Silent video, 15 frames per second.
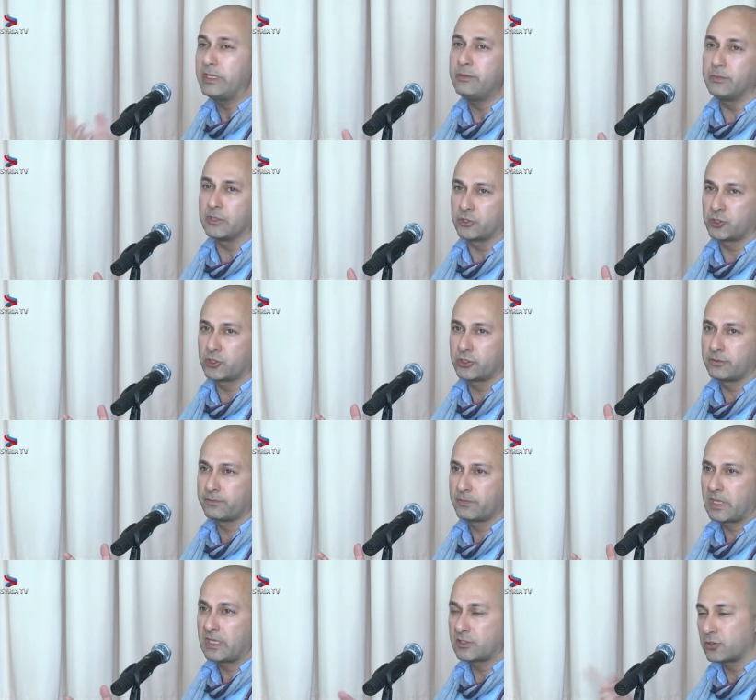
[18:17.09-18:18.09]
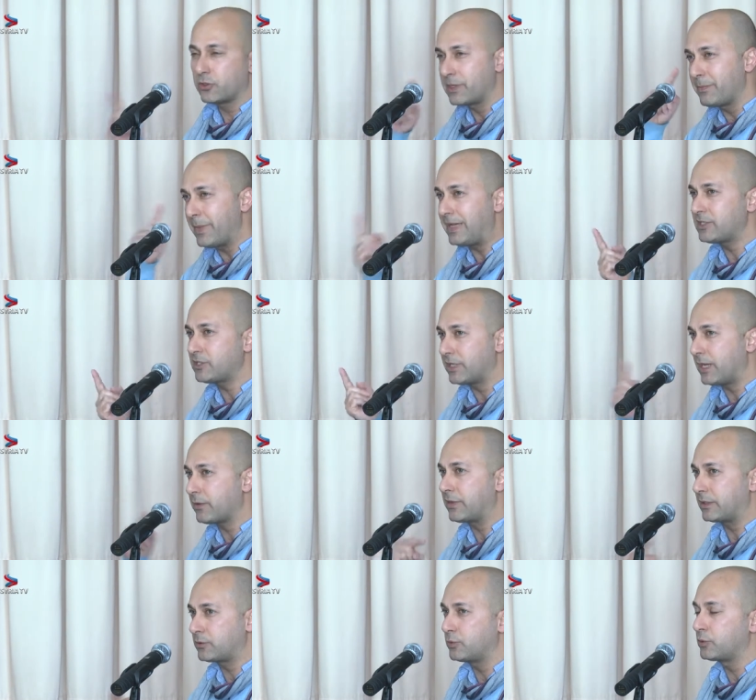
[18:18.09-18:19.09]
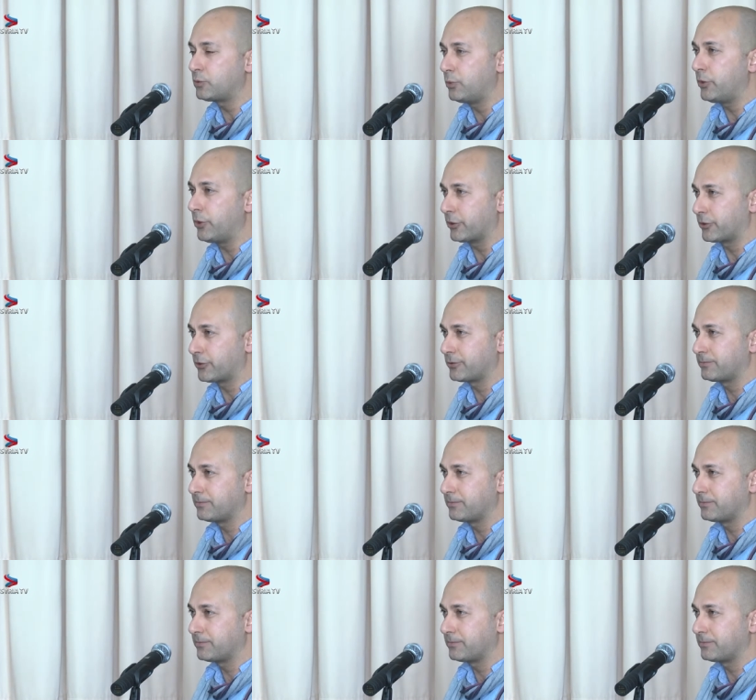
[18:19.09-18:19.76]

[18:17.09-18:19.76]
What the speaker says: image. So imagine how that would work.